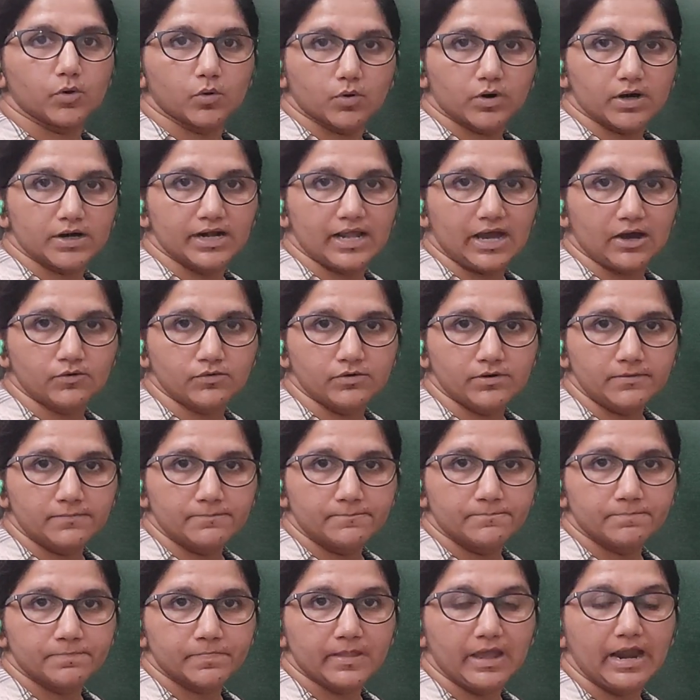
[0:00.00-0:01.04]
broken
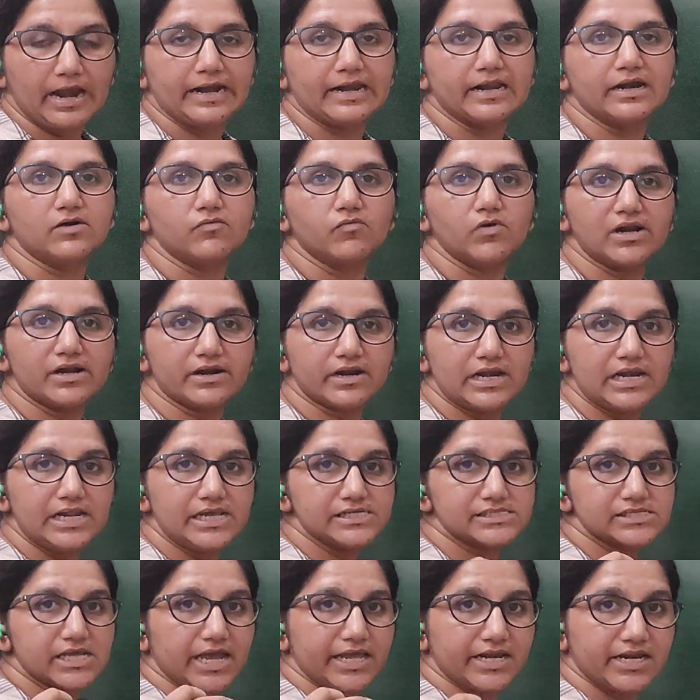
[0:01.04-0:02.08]
down and it will
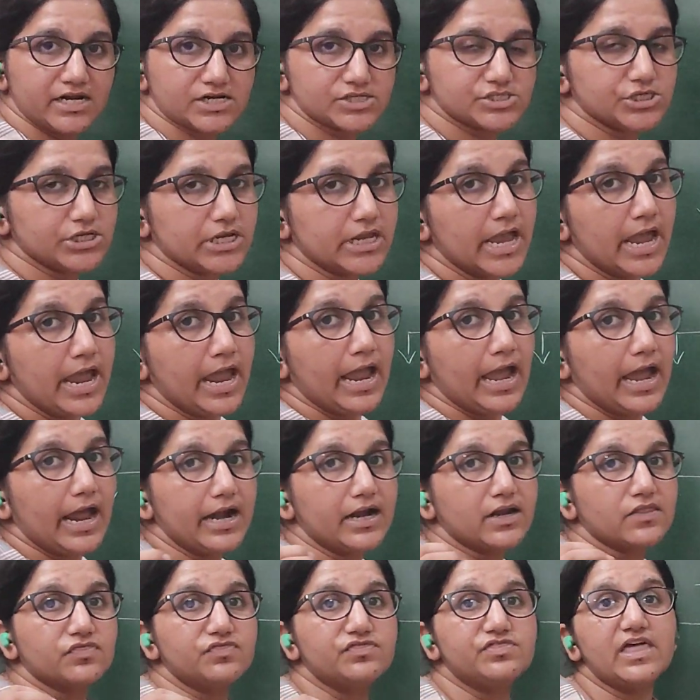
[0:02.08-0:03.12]
release energy.
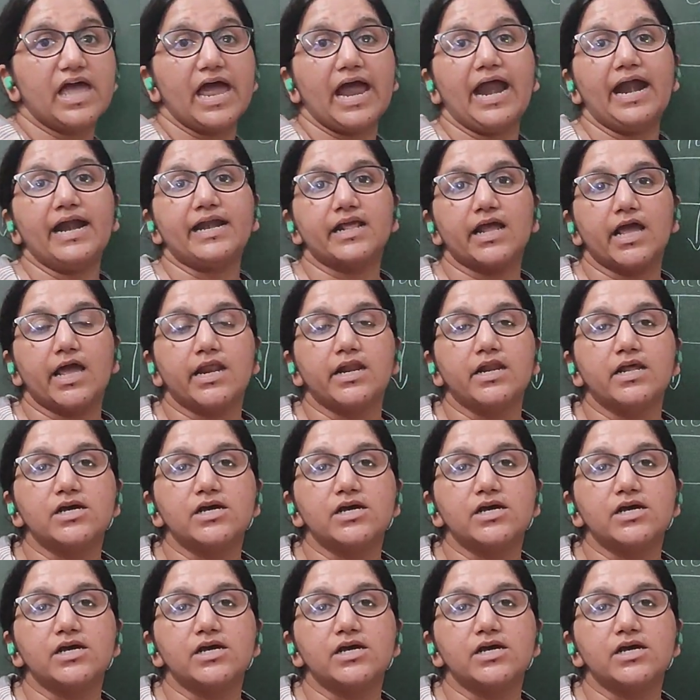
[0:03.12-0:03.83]
And that